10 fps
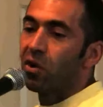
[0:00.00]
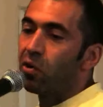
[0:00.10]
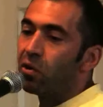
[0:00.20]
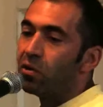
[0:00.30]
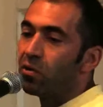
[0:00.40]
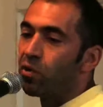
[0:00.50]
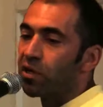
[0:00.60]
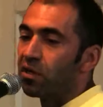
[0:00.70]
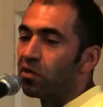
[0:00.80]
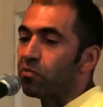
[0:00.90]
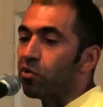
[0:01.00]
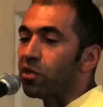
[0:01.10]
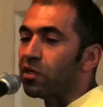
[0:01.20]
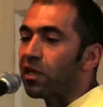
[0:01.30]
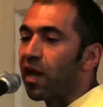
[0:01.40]
the whole working
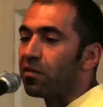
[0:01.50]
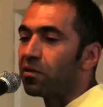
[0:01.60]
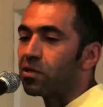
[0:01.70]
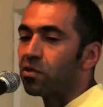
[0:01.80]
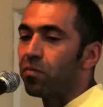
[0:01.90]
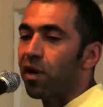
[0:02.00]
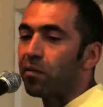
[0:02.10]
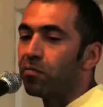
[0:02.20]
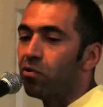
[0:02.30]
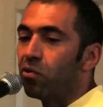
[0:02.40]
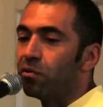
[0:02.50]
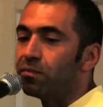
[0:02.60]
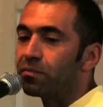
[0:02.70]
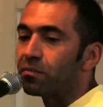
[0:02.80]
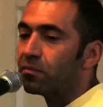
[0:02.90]
community gathers to play pool,